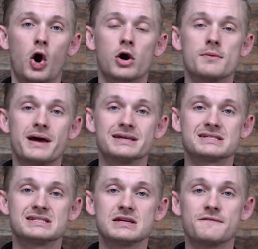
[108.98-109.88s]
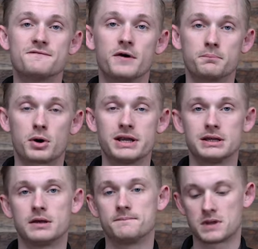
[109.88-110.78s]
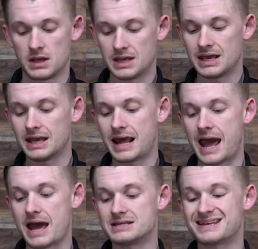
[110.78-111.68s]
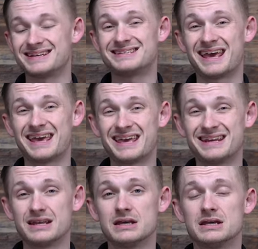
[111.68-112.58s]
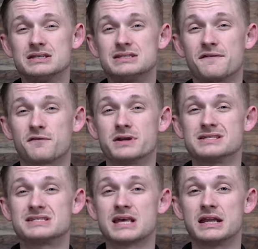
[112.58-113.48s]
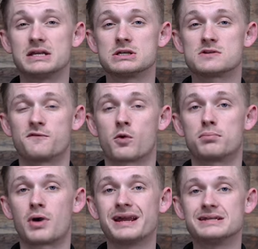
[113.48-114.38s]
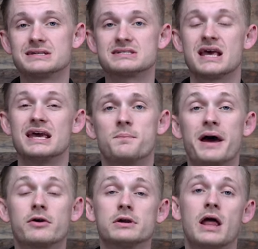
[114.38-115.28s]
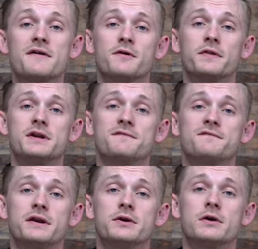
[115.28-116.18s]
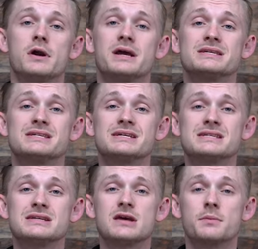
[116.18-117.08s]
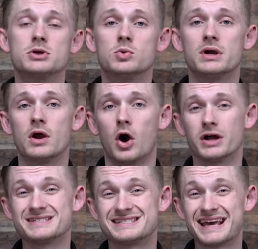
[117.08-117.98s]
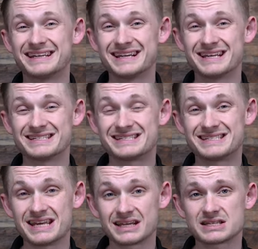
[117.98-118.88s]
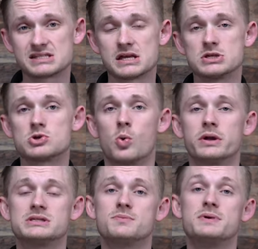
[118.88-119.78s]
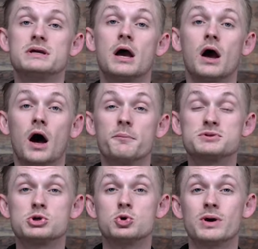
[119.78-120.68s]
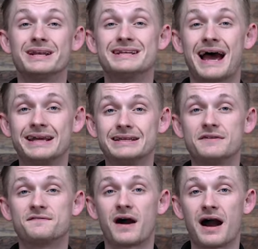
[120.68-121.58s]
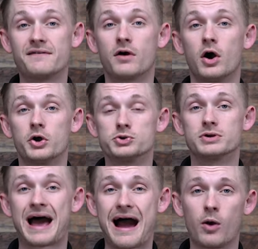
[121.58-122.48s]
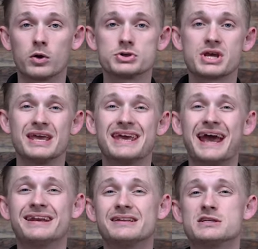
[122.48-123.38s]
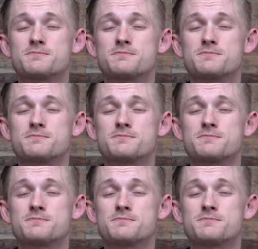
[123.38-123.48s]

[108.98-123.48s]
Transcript: R M S C footprint. It has ten different settings for brightness. The battery life on the Defender C C W on setting six is going to be up to nine thousand five hundred hours, and it